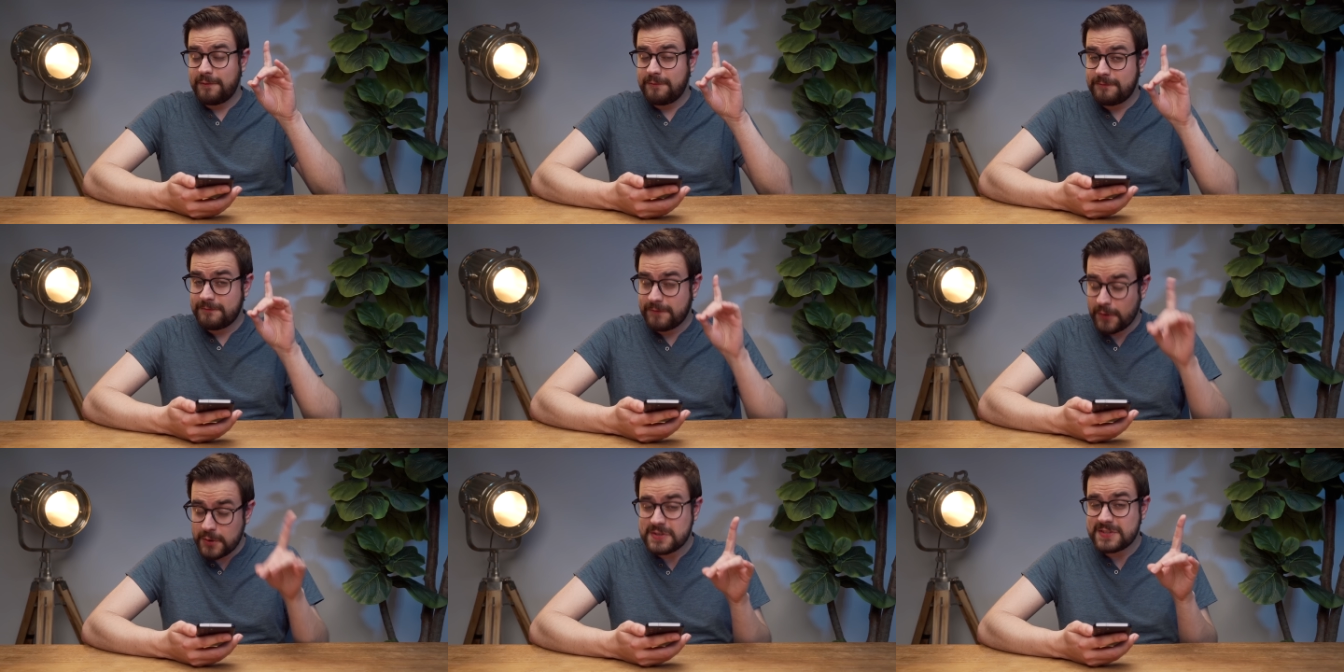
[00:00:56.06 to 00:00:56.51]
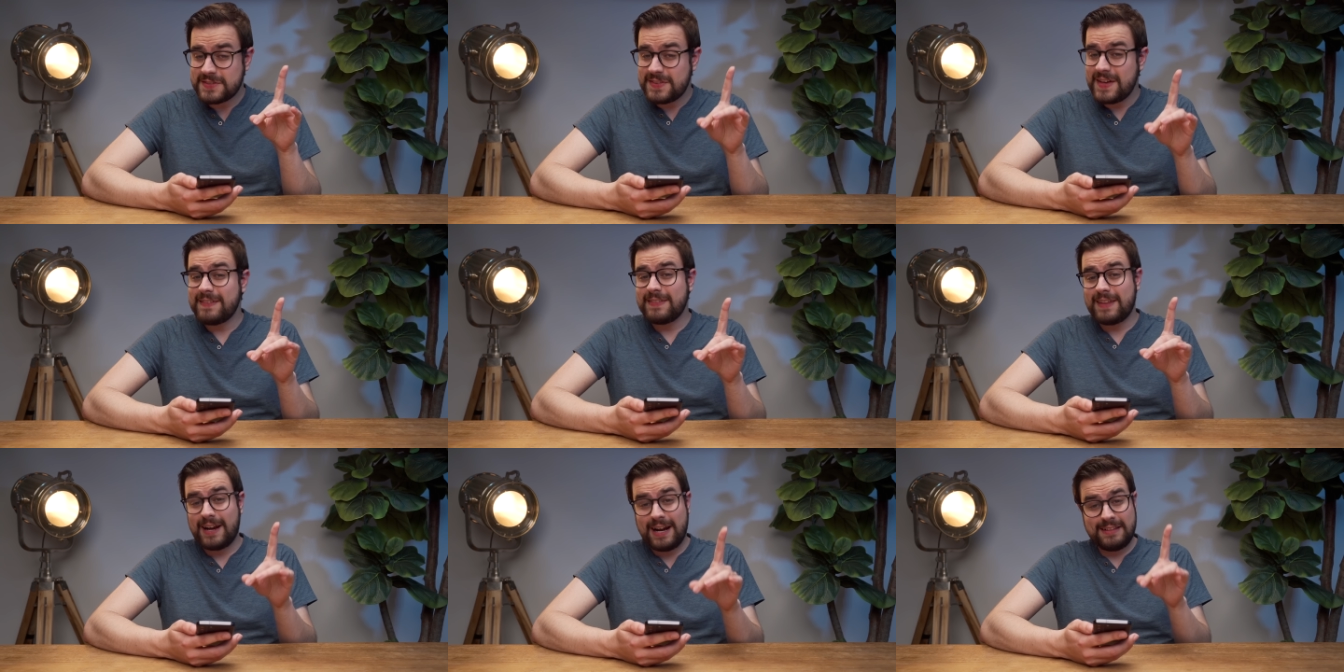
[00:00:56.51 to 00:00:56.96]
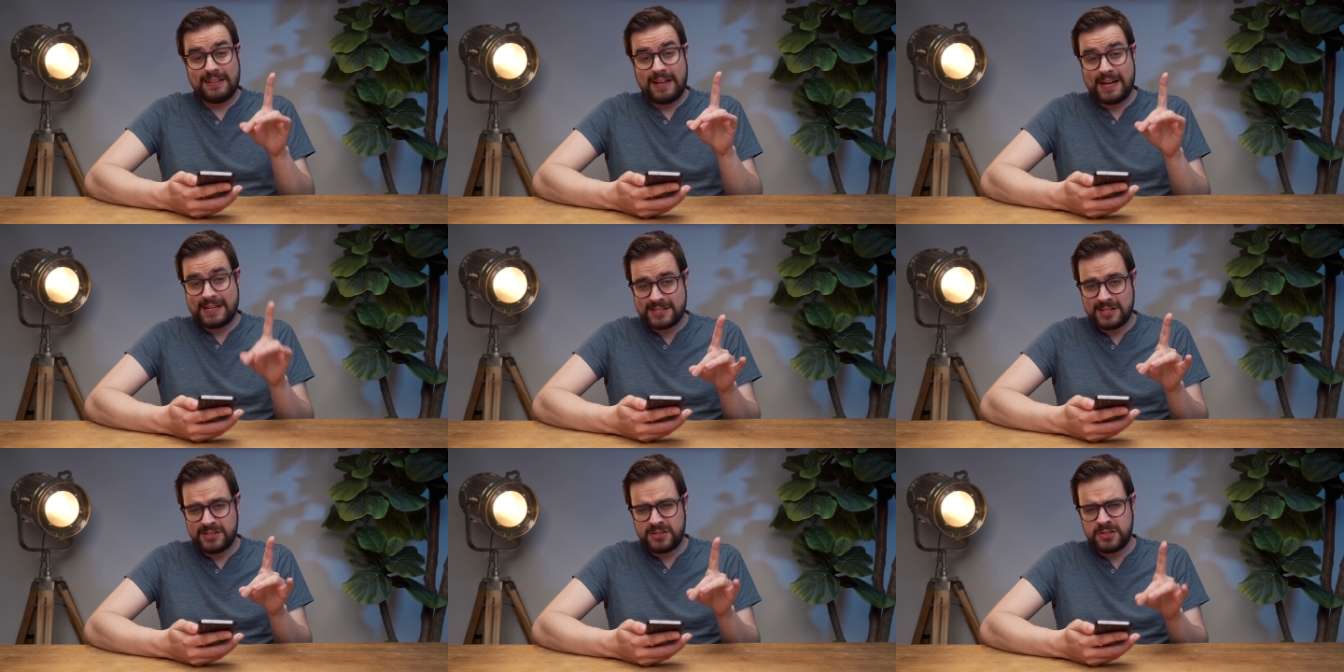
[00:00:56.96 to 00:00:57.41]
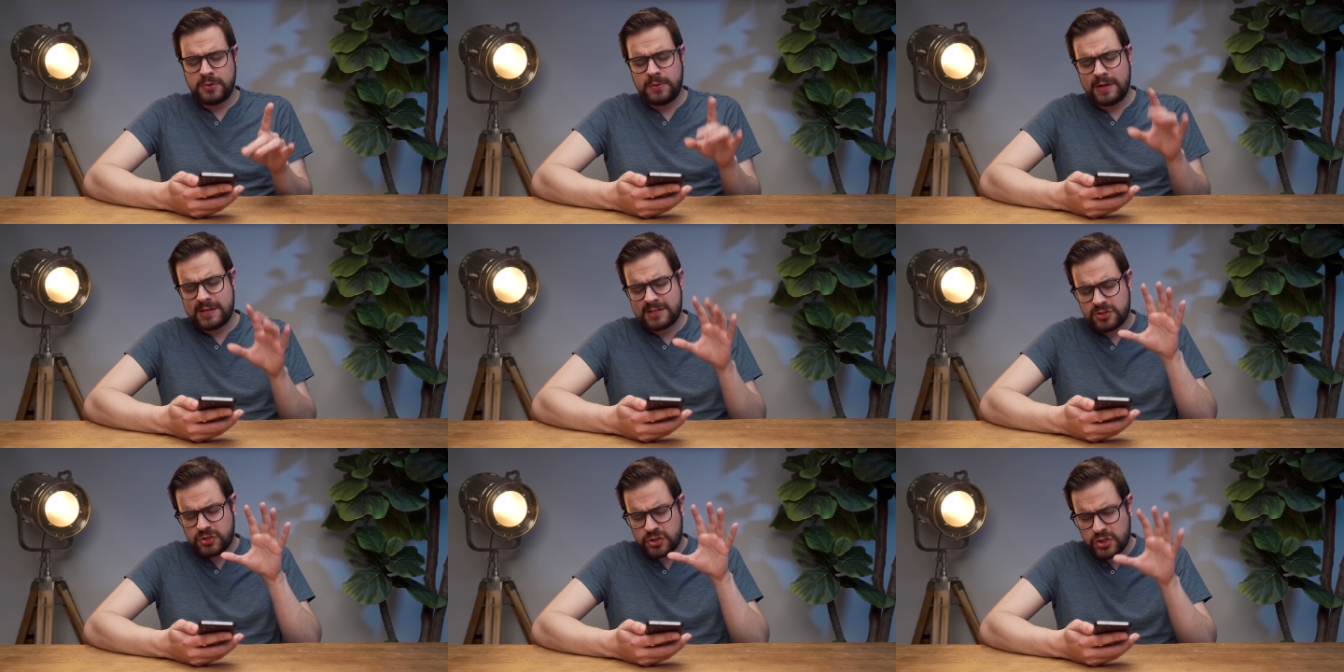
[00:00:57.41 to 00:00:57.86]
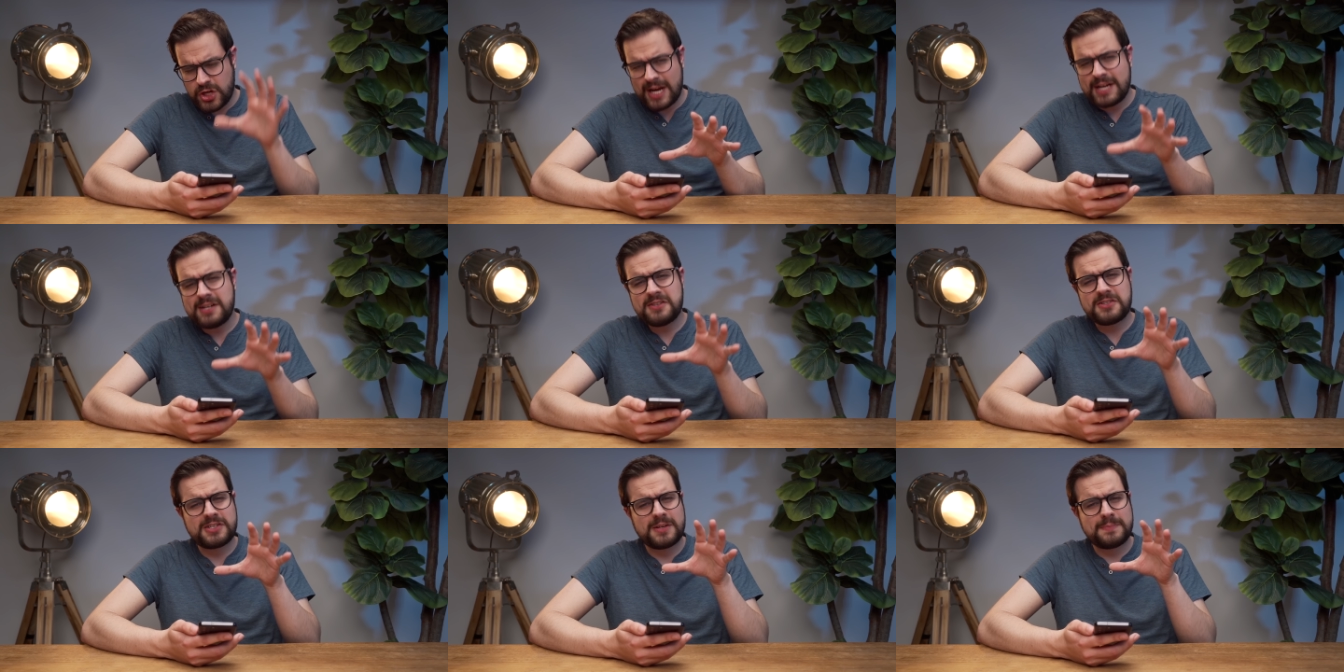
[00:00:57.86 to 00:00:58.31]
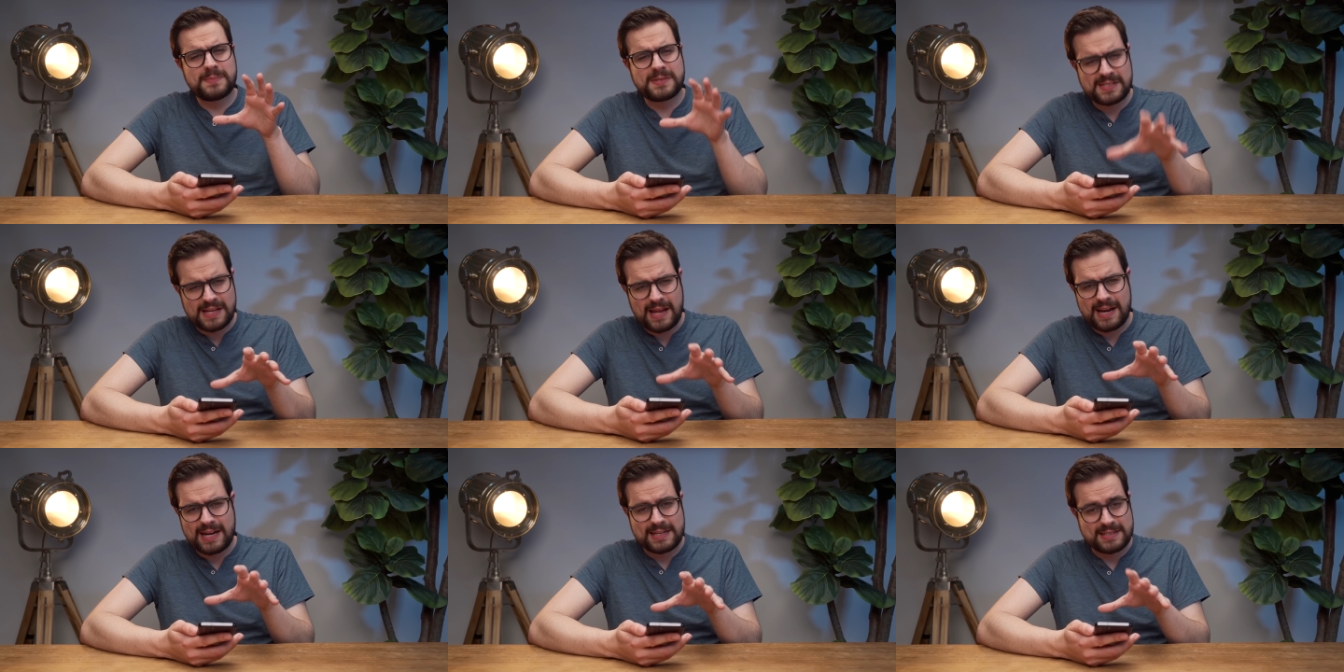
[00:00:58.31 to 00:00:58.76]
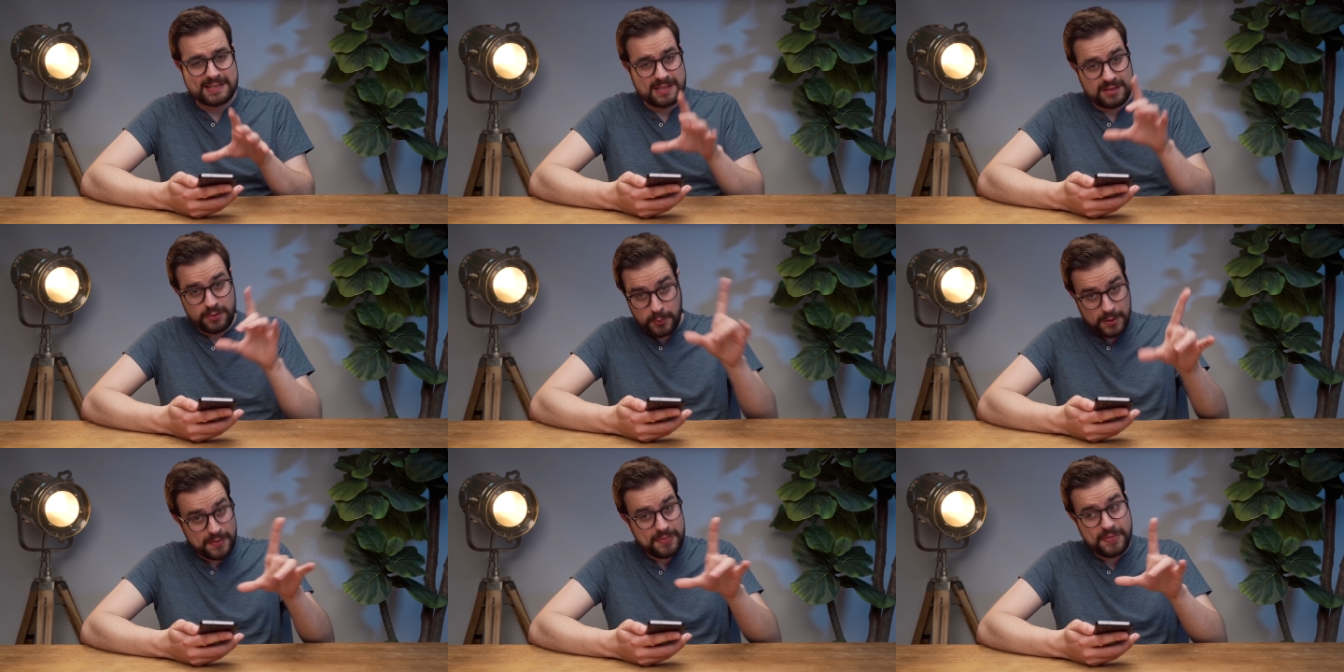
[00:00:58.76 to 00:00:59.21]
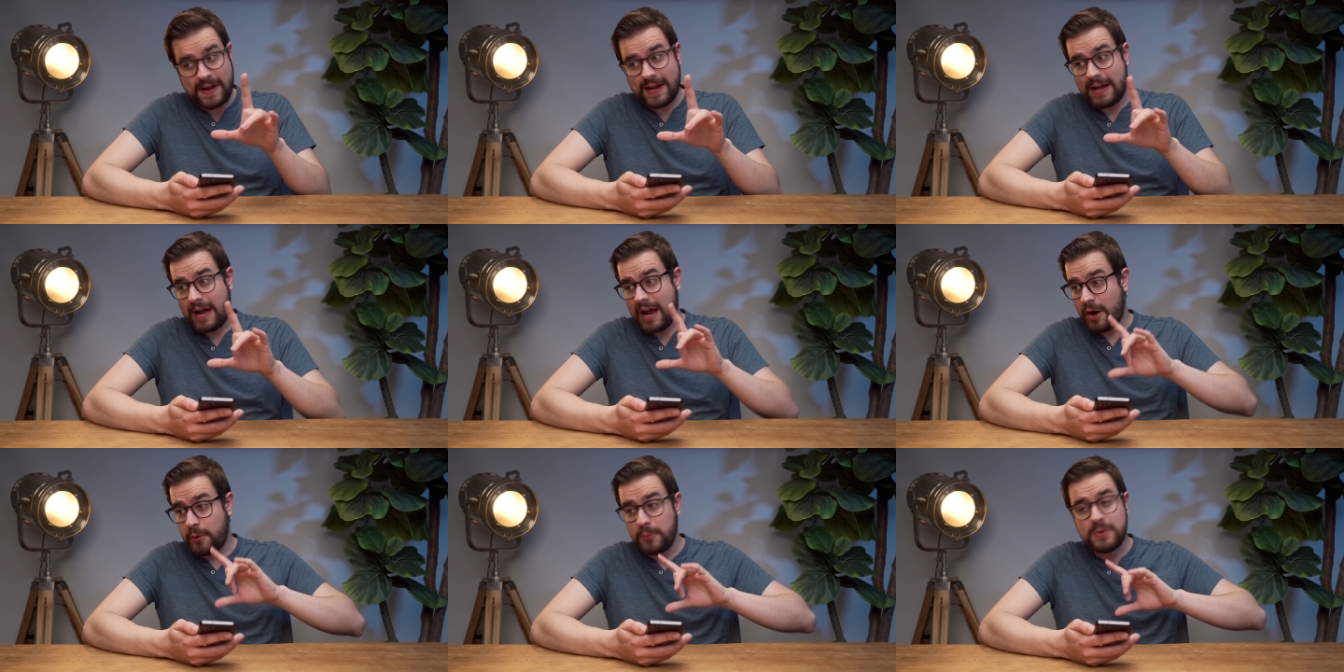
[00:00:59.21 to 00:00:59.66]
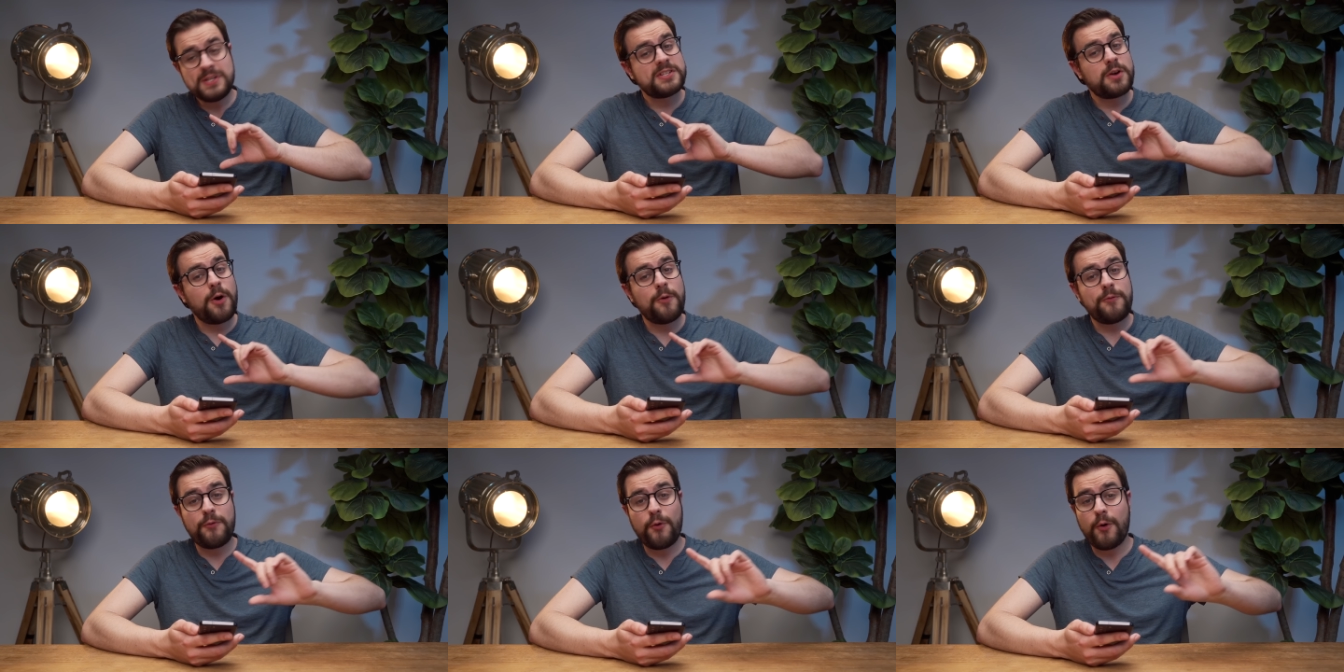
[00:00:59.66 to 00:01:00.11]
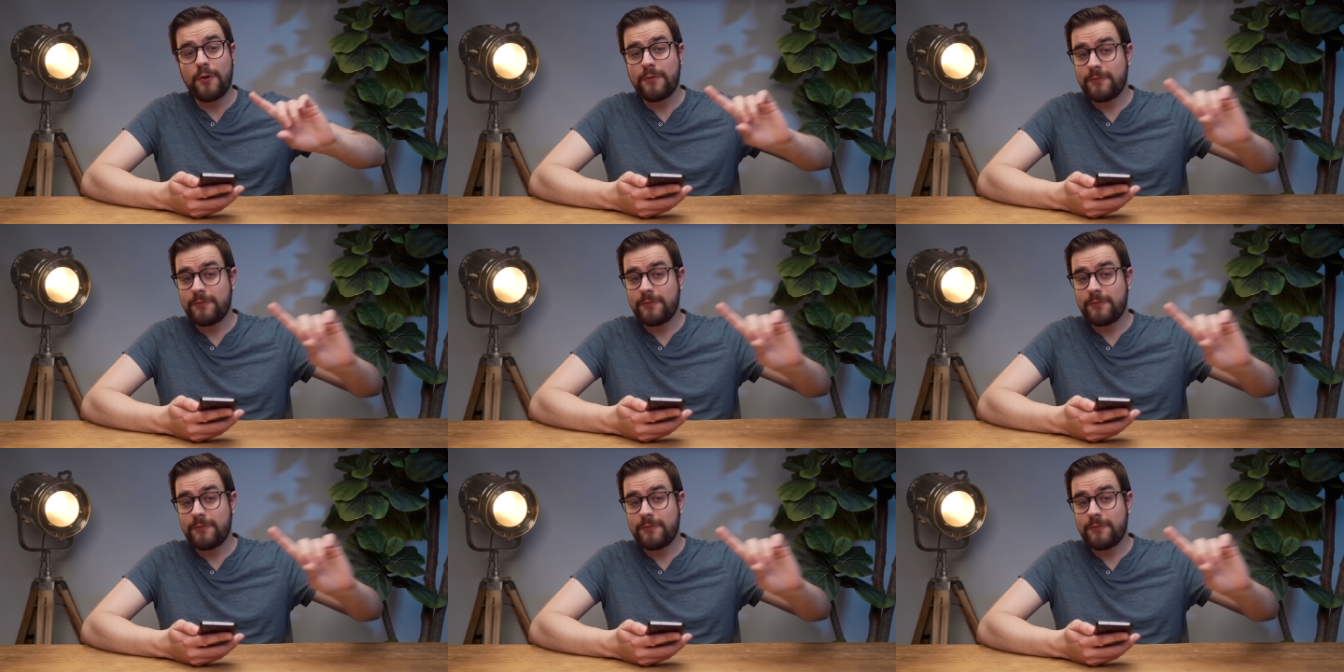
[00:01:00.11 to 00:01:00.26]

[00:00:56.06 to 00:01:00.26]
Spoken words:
first thing that I like to do is change some settings, and the one thing I always go for